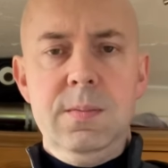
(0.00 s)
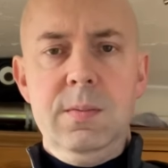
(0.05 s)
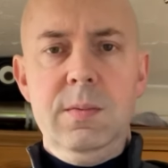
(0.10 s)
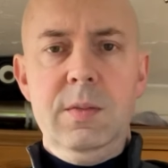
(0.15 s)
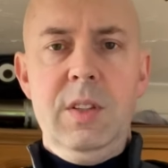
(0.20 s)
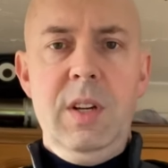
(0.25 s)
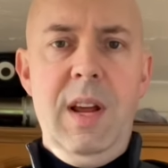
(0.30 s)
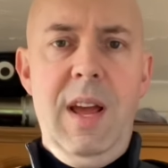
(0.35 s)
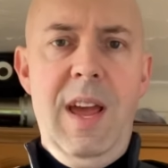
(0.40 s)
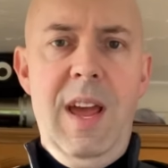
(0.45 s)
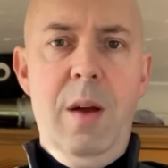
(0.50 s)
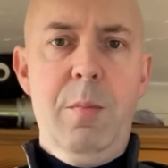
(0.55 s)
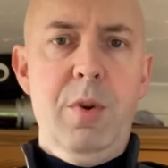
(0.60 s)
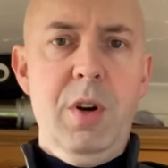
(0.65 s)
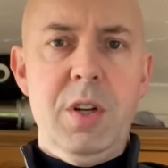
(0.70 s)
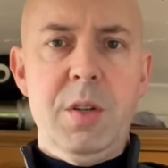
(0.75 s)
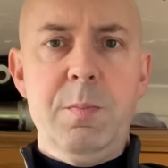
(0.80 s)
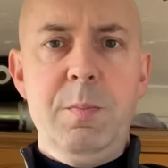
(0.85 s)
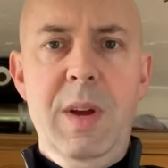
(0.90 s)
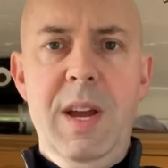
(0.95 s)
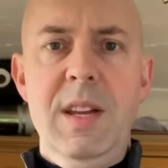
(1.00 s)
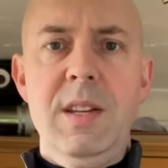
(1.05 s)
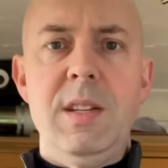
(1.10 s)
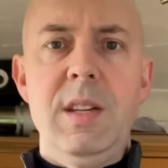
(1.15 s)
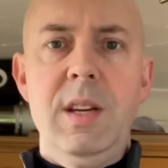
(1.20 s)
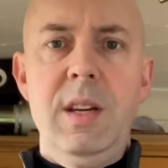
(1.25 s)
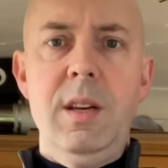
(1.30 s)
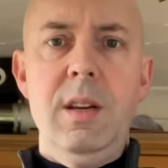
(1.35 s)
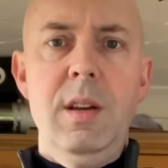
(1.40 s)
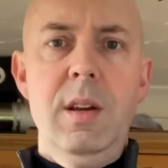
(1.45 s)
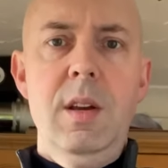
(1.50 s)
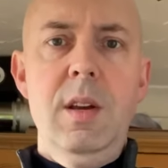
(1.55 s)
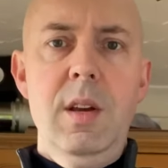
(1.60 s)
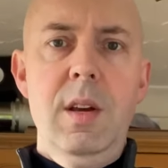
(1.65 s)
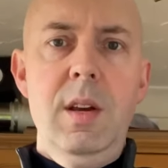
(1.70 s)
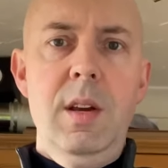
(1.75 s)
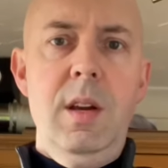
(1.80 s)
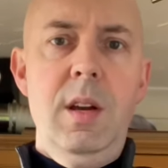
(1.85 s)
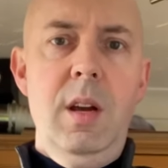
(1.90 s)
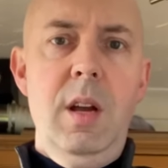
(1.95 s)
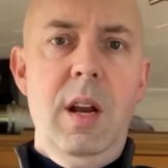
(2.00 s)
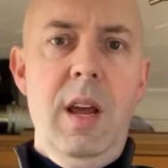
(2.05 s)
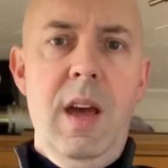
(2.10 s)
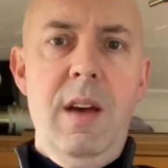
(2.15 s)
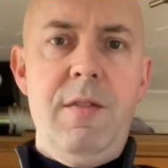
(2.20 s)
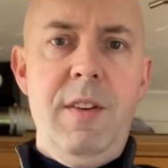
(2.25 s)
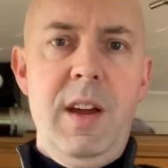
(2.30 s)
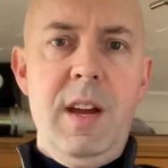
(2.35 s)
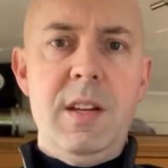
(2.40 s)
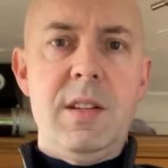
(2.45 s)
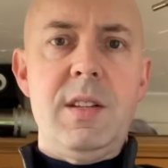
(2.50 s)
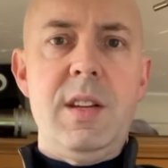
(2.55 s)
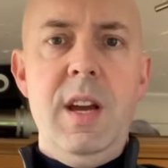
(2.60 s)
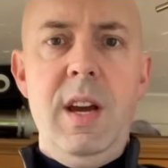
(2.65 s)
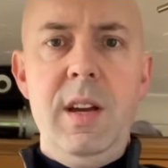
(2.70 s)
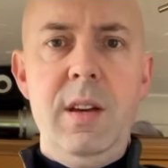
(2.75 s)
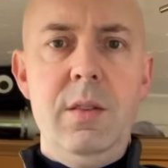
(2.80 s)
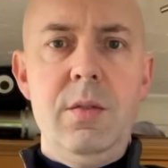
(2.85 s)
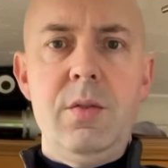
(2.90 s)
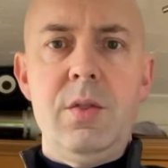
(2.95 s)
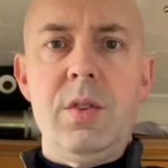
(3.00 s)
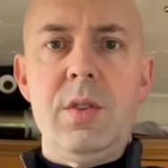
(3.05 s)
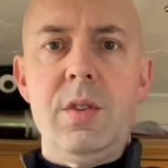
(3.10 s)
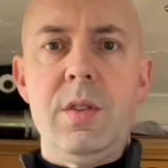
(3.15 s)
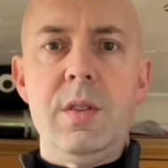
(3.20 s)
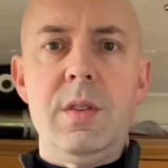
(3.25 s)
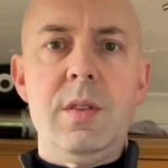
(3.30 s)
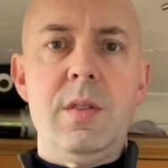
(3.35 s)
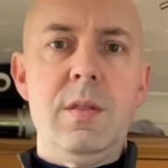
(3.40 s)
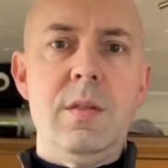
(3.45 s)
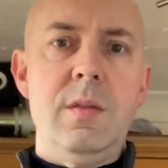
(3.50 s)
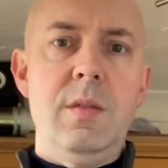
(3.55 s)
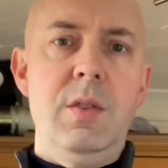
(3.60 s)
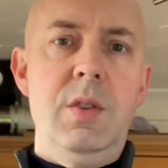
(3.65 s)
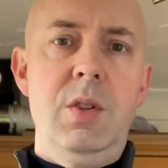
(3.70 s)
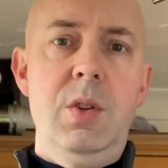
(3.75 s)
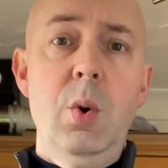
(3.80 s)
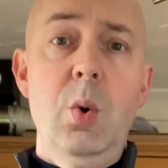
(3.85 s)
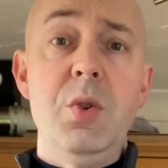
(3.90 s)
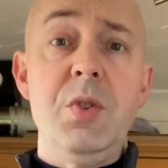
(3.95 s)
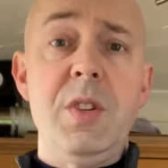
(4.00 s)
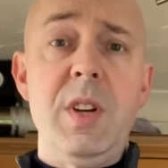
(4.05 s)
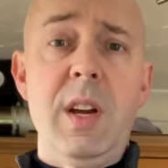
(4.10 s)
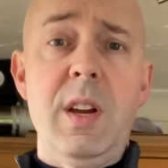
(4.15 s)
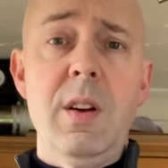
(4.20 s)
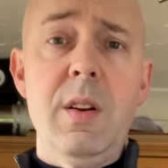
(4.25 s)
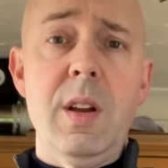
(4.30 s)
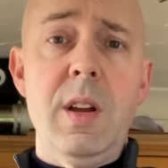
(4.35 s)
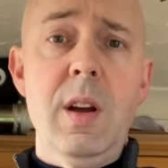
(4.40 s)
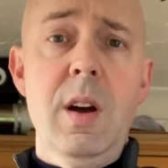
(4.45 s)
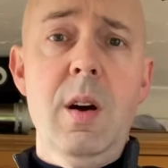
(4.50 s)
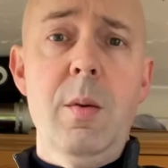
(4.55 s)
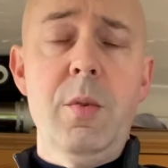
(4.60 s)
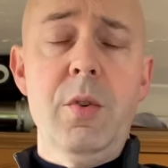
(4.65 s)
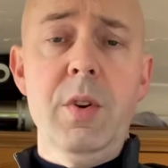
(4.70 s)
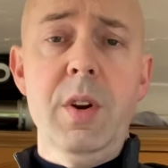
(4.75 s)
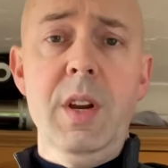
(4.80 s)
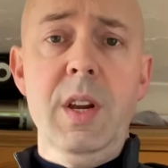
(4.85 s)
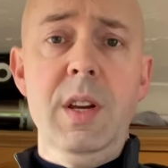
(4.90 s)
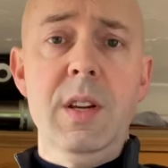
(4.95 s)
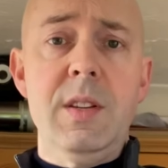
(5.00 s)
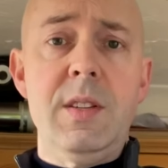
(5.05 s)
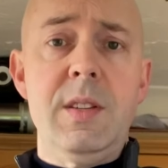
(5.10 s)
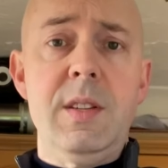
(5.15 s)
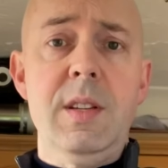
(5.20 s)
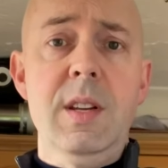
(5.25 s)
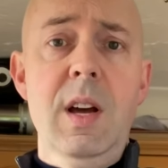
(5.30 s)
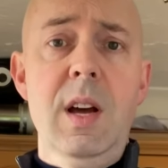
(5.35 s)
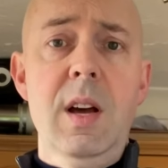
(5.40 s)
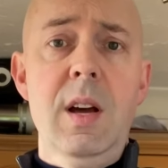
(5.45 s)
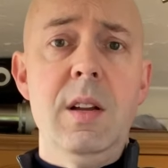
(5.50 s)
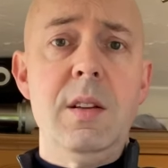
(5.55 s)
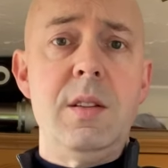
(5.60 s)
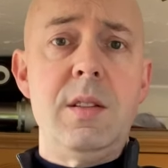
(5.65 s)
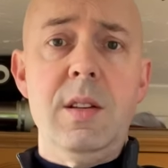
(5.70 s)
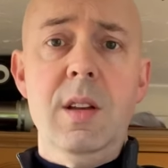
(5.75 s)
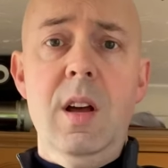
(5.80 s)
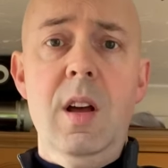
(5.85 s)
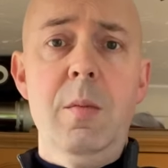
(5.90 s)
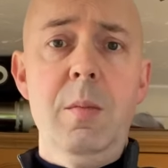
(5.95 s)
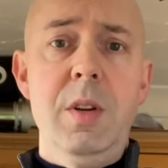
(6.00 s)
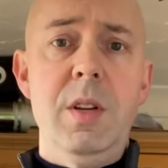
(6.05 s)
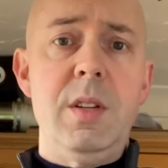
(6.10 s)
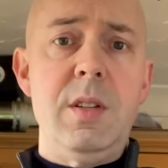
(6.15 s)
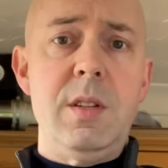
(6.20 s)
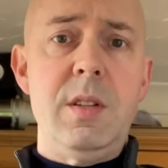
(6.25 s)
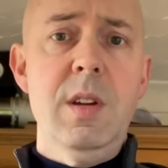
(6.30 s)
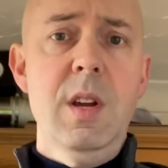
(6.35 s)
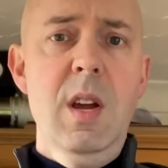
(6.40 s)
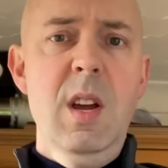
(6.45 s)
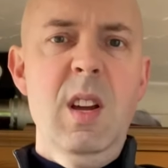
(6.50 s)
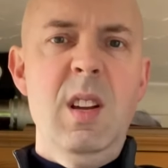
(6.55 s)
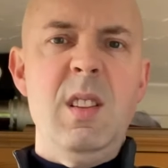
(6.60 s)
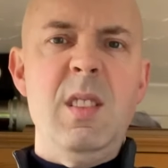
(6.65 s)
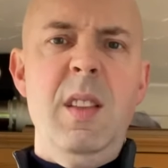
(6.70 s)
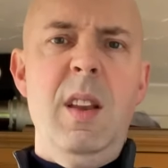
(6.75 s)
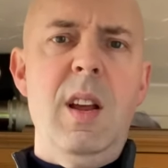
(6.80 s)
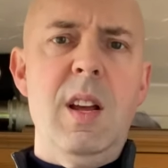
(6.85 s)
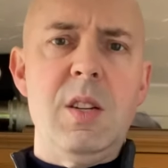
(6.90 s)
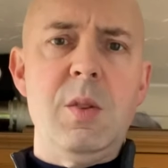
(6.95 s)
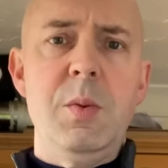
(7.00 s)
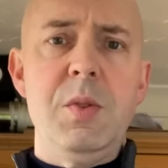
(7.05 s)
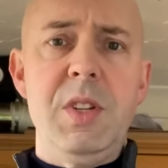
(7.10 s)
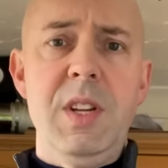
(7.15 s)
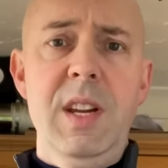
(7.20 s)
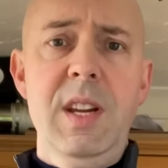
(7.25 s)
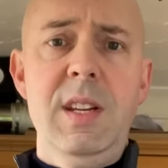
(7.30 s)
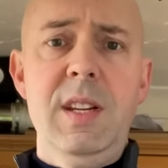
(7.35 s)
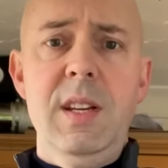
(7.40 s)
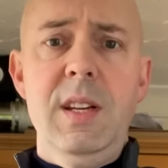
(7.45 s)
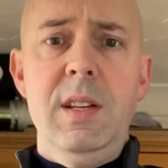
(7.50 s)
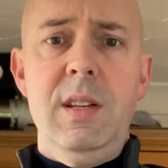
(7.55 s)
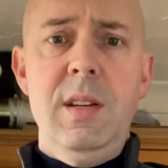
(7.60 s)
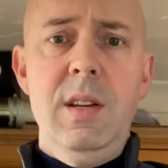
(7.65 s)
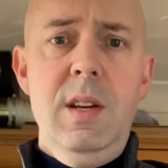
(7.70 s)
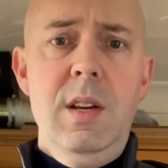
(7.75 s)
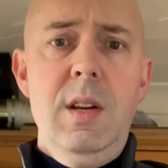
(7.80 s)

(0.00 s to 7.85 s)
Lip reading: So airbrush painting, Hurley FX scales, Jordan's Iconic Armory Star and Starburst. So the last ones that he did.